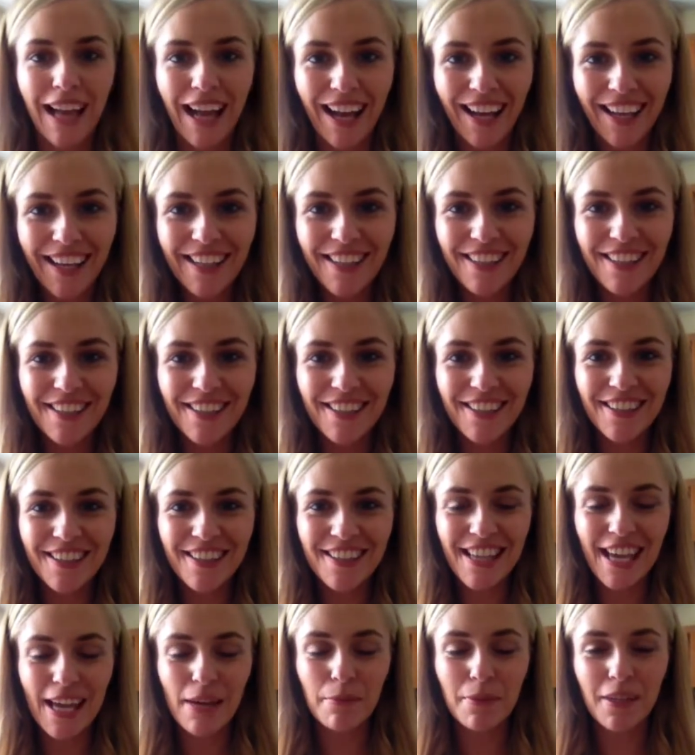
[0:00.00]
Hi guys,
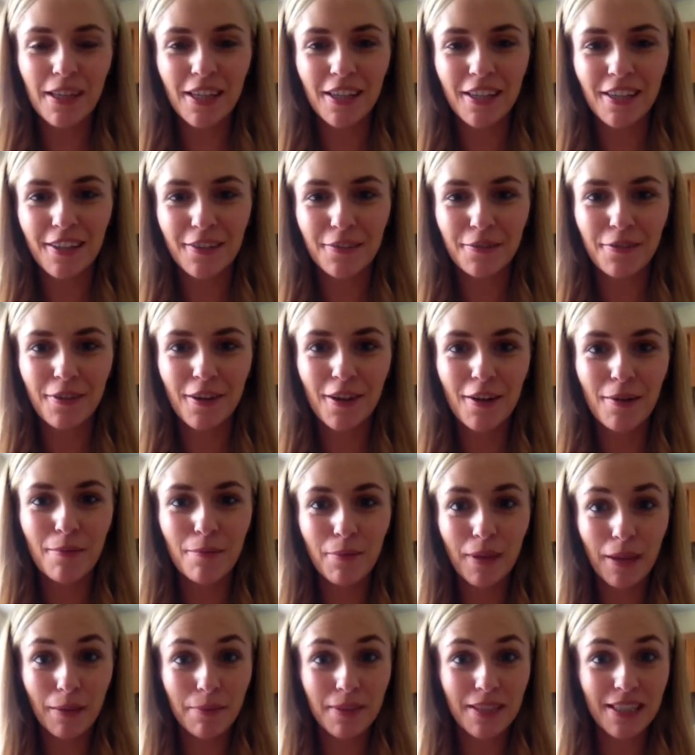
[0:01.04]
Emma here from
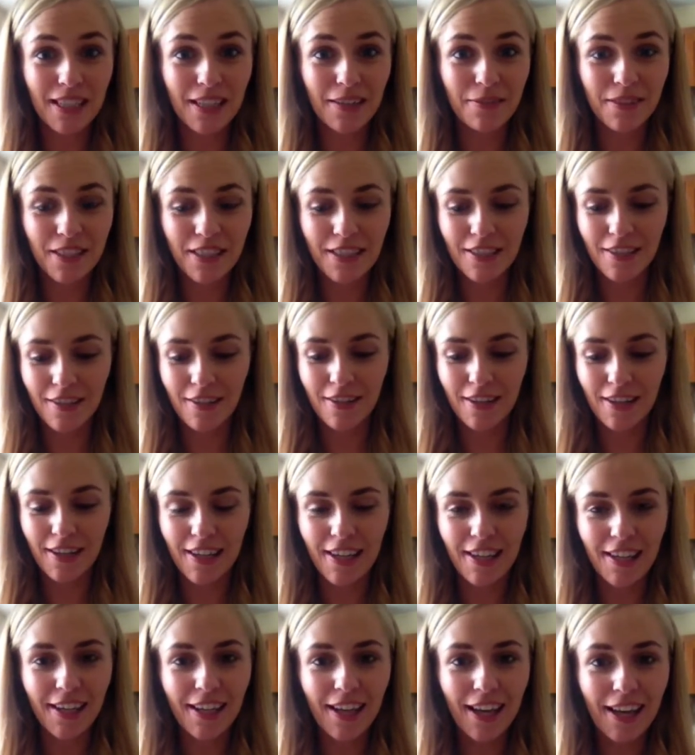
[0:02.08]

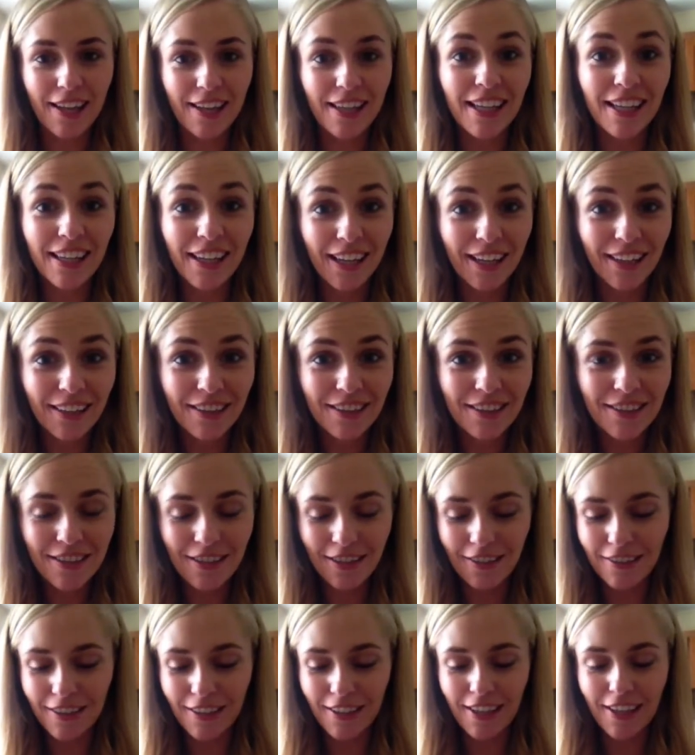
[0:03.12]
BabySafety.ie and
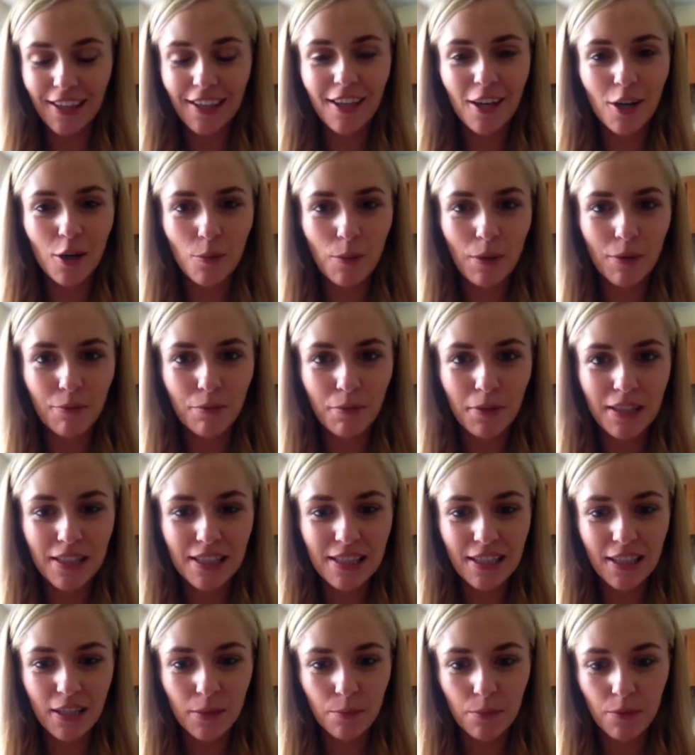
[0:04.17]
Inhealth.ie. I hope everybody's
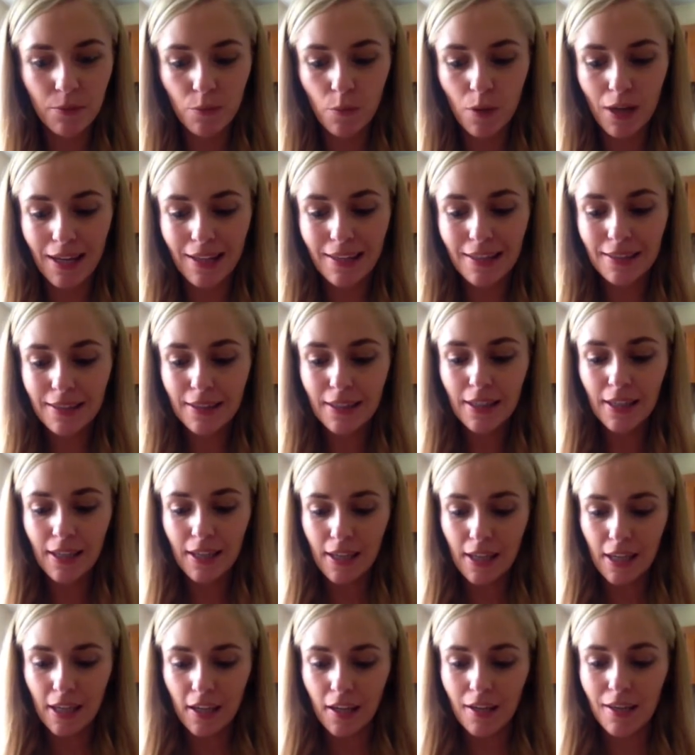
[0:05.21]
keeping well.
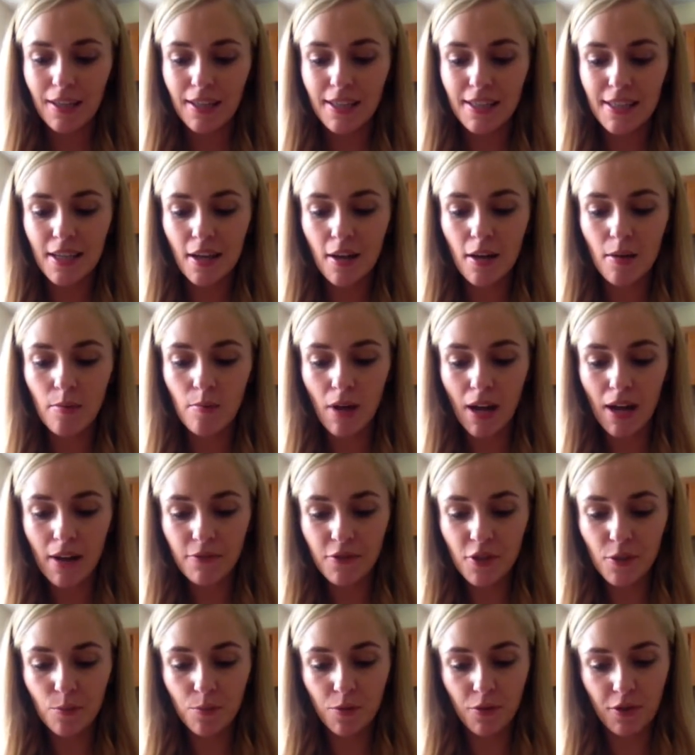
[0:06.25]
Guys, I'm
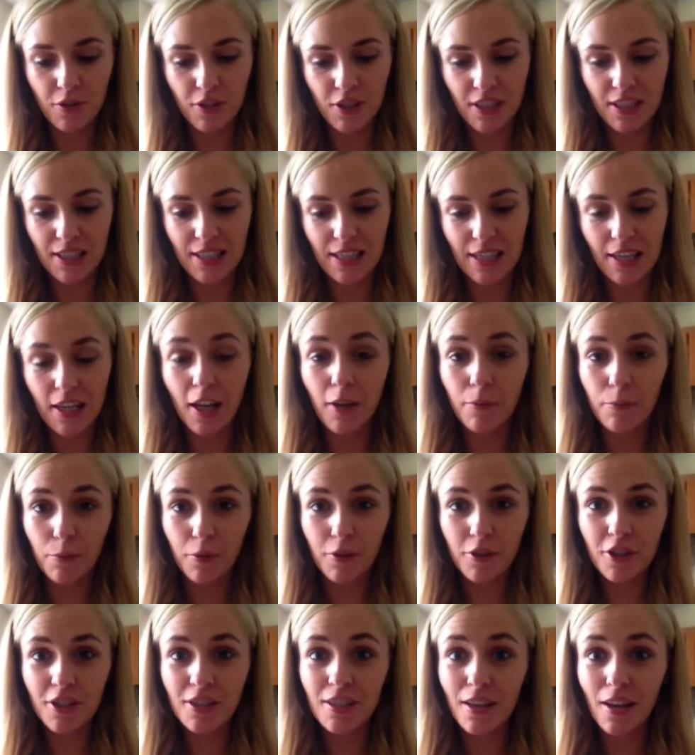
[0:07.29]
after purchasing, I
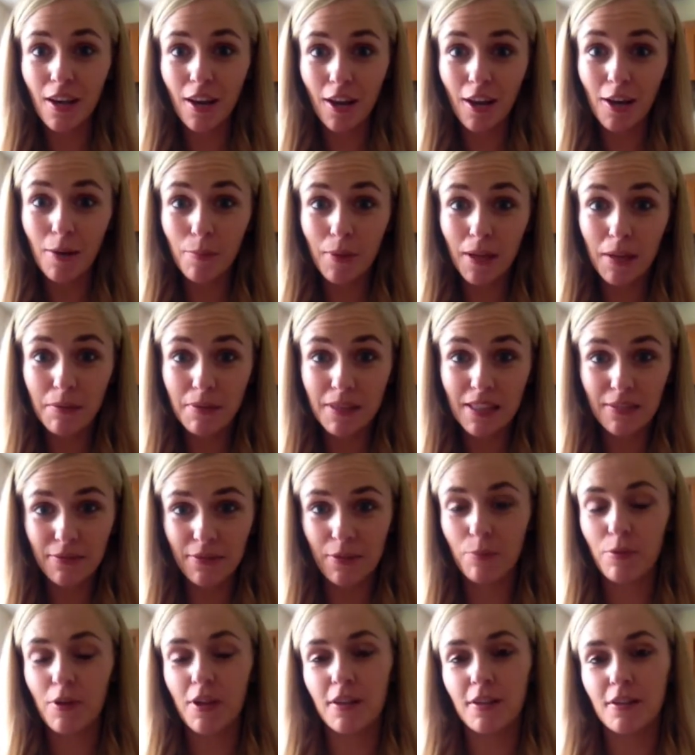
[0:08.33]
purchased a lot of baby safety
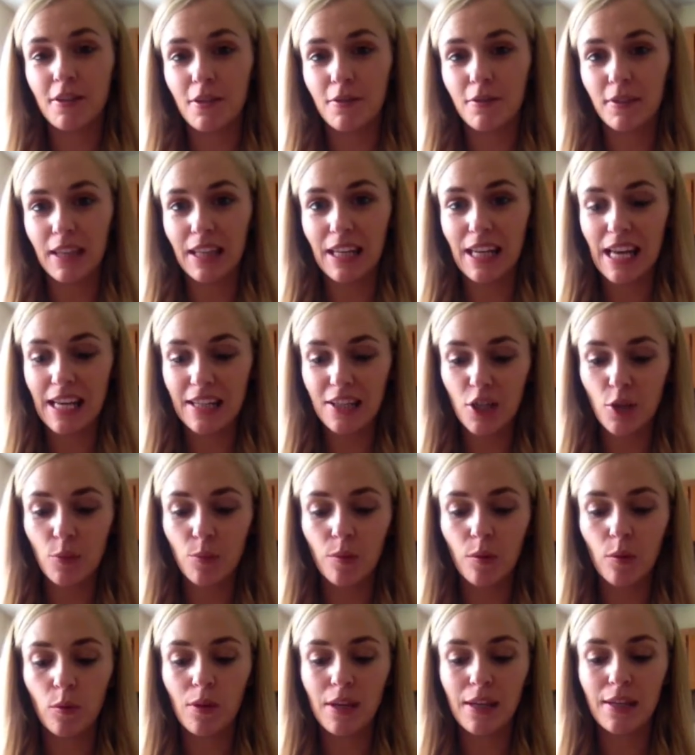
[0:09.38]
products over the last
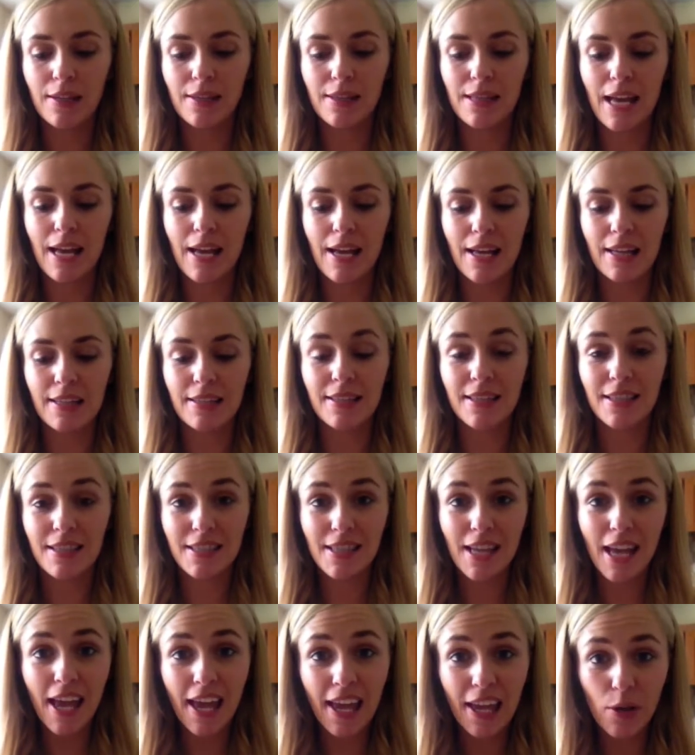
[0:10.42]
couple of weeks, and
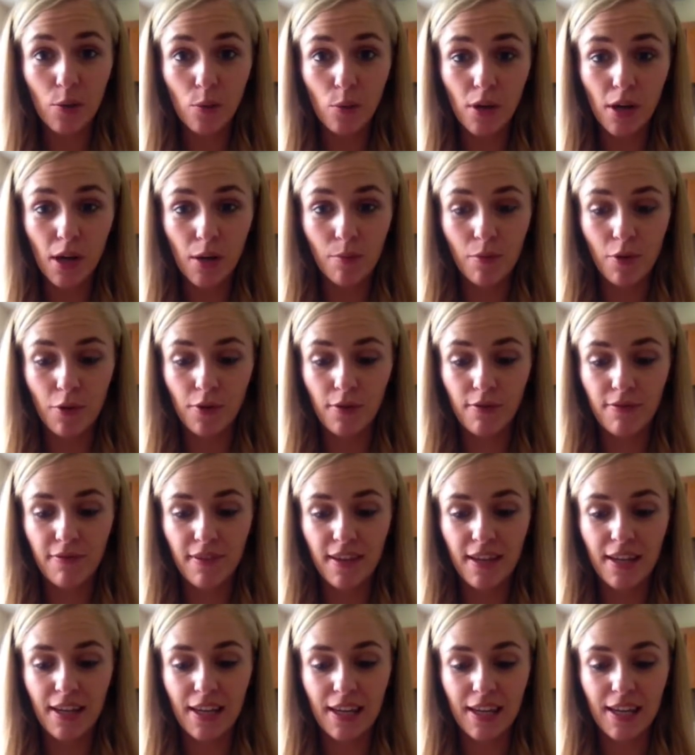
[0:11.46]
today what I'm going to
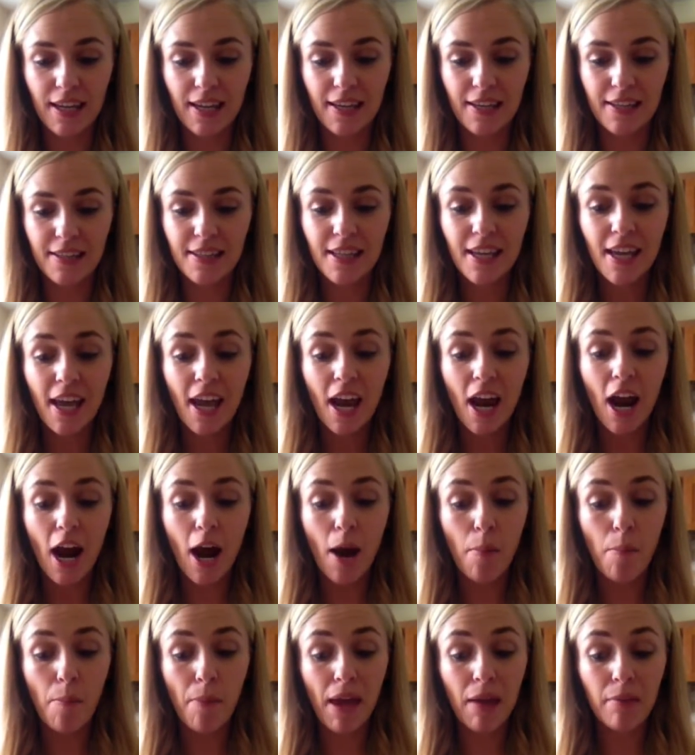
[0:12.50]
fit is
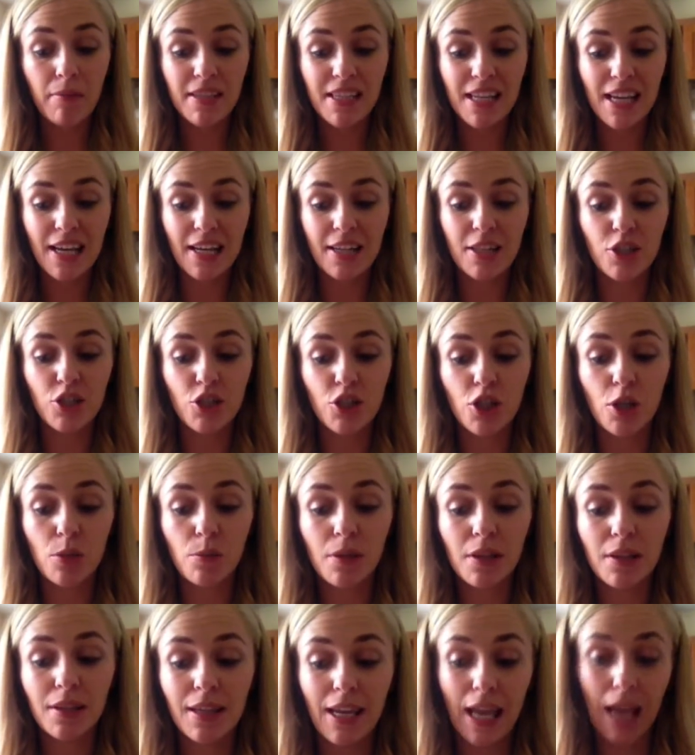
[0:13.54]
our BabyDan
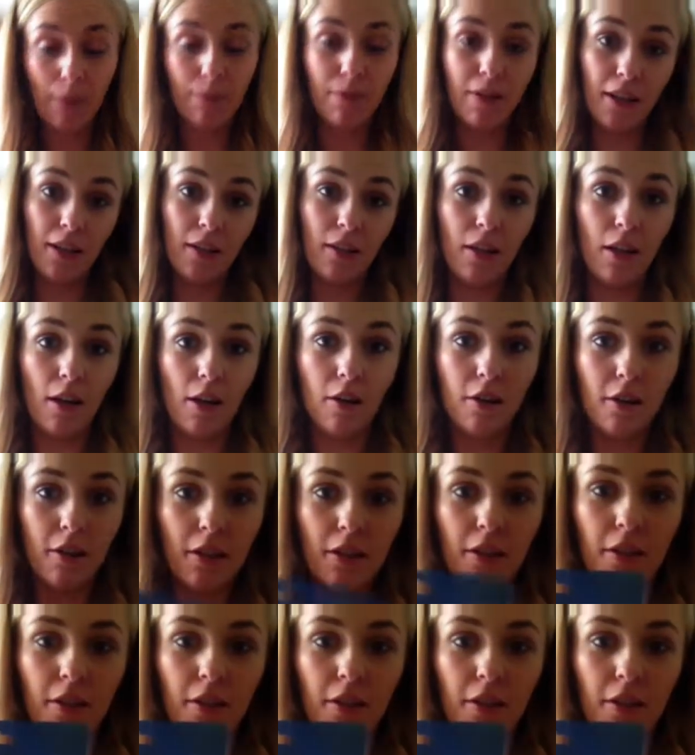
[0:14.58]
double cabinet lock.